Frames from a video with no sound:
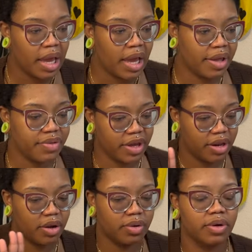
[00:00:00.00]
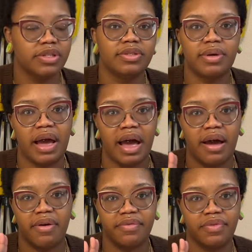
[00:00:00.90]
And then of course you
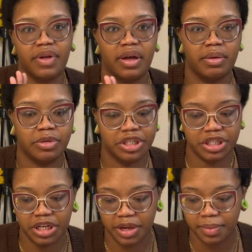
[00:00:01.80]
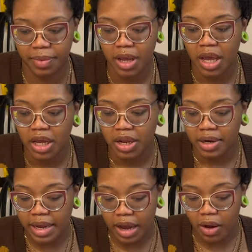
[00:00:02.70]
have the machine.
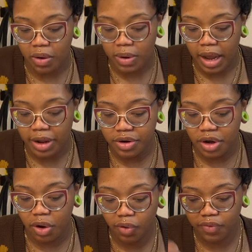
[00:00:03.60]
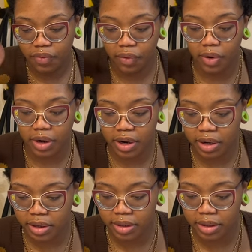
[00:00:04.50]
Now, I know
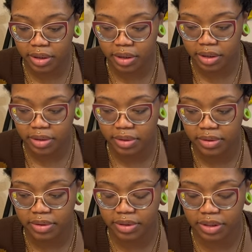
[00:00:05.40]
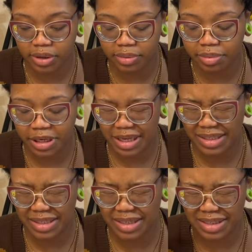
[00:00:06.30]
for certain
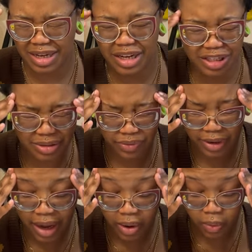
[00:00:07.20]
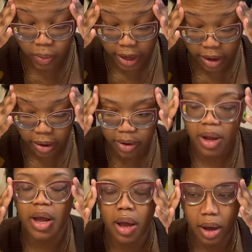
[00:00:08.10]
places, I just forgot where,
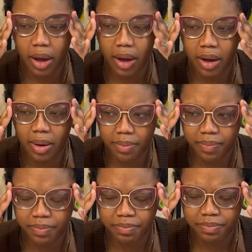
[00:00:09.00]
um,